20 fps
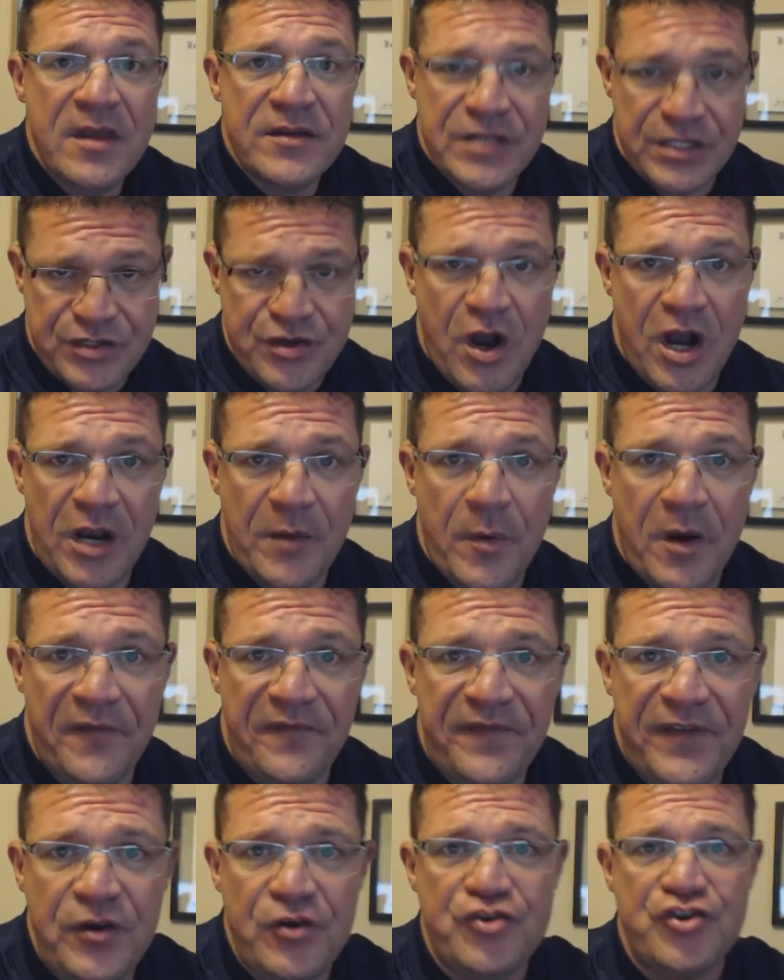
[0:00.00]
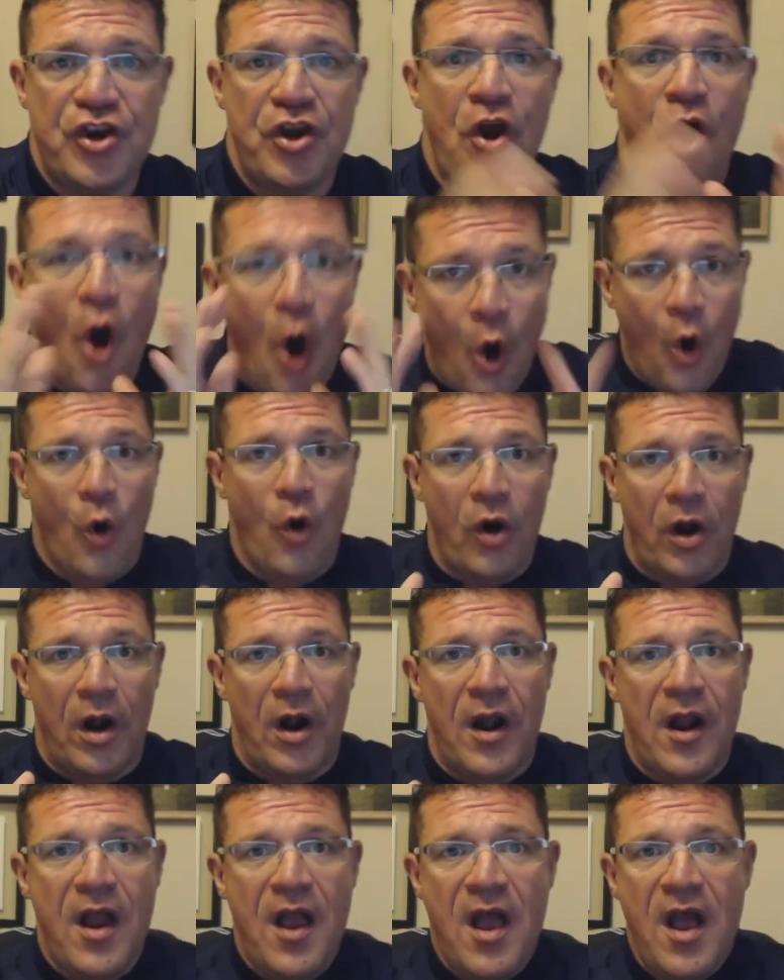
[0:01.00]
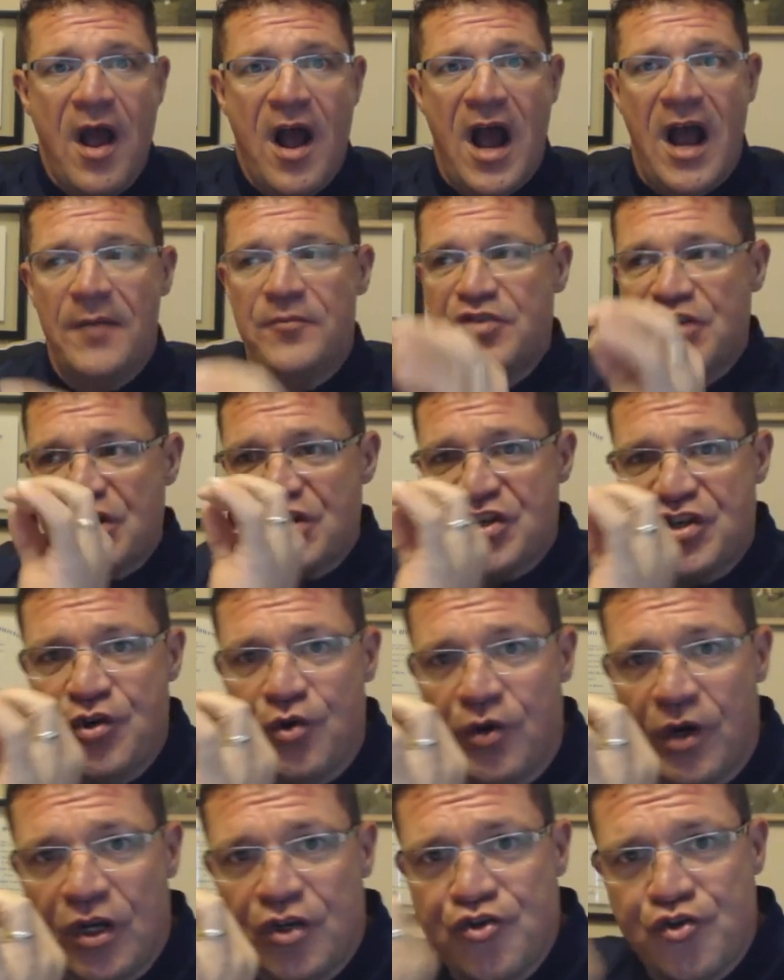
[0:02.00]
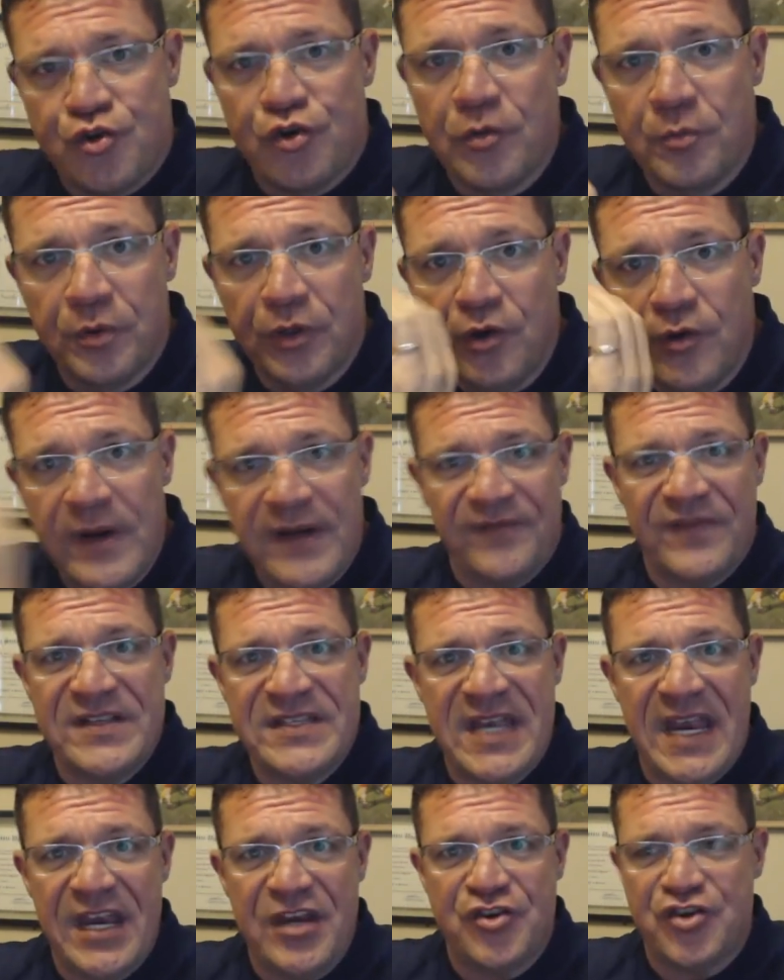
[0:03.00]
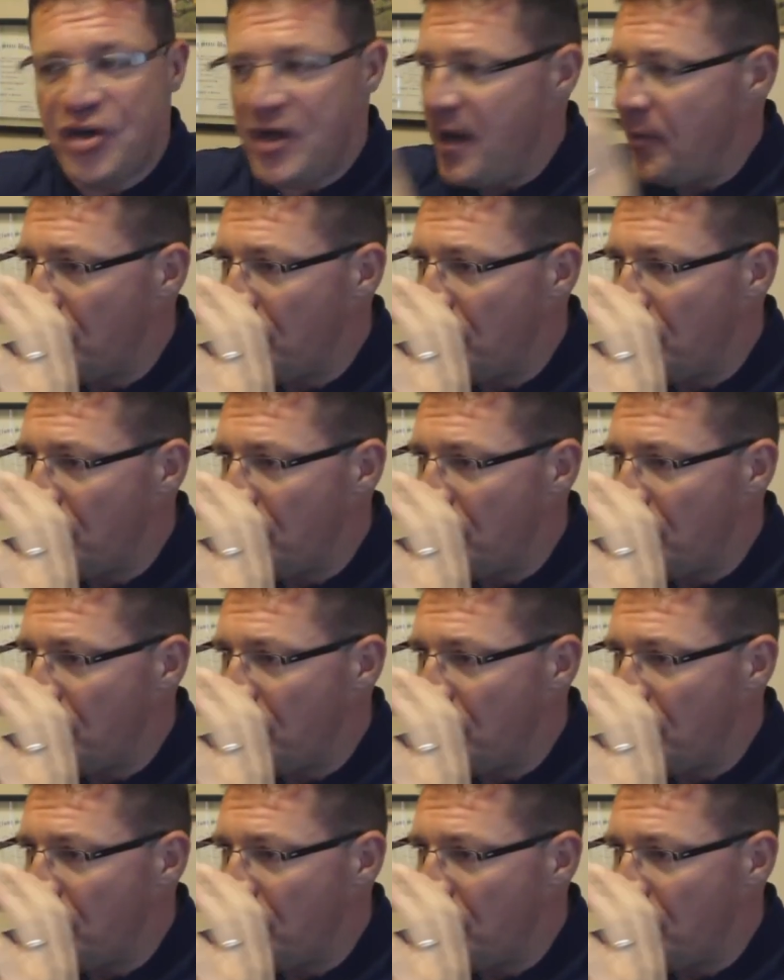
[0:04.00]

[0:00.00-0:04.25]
to talk about Fusion, or I'm just doing a true blue invitation.